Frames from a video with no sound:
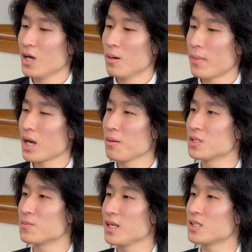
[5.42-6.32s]
My name
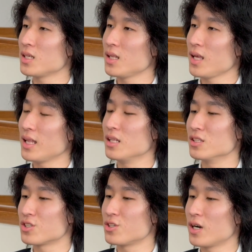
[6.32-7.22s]
is Mason, and in
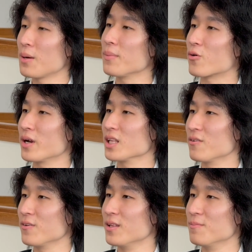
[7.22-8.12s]
this year I'm in grade 11.